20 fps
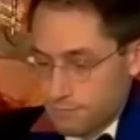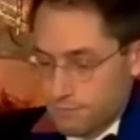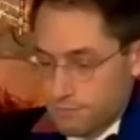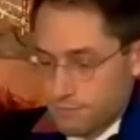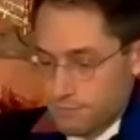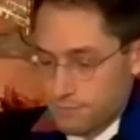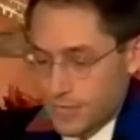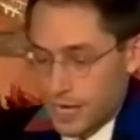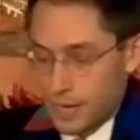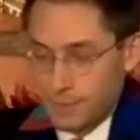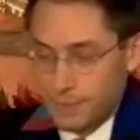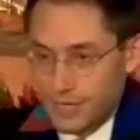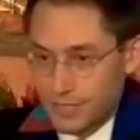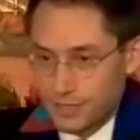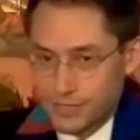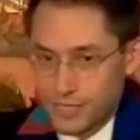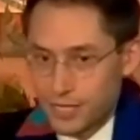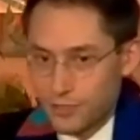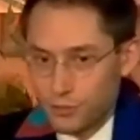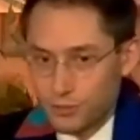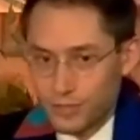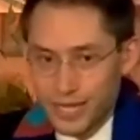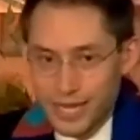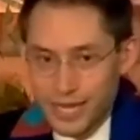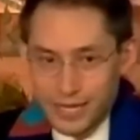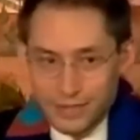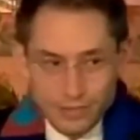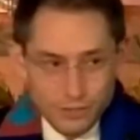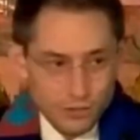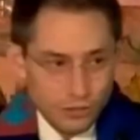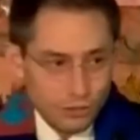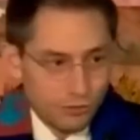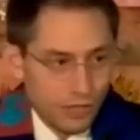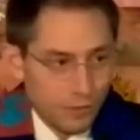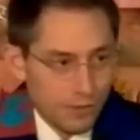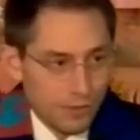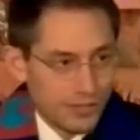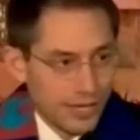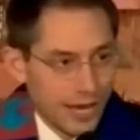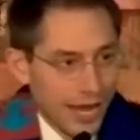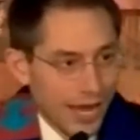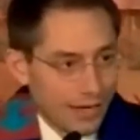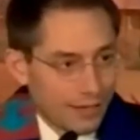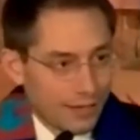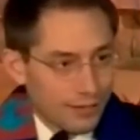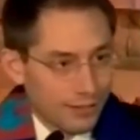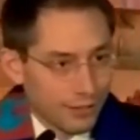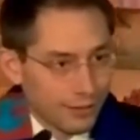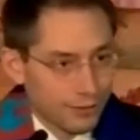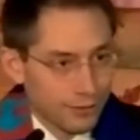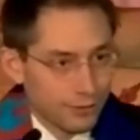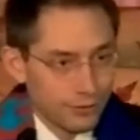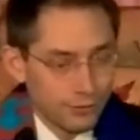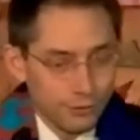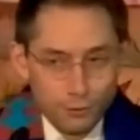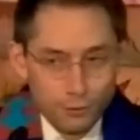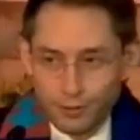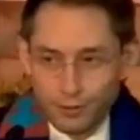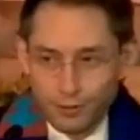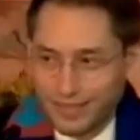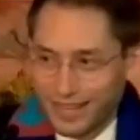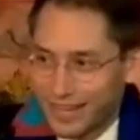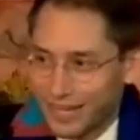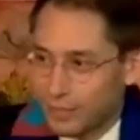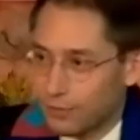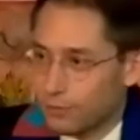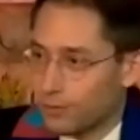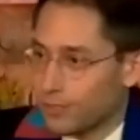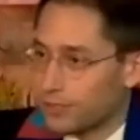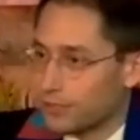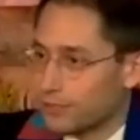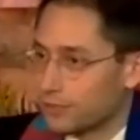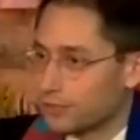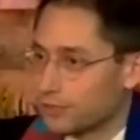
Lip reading: I'm not saying you can't disagree with tactics or language.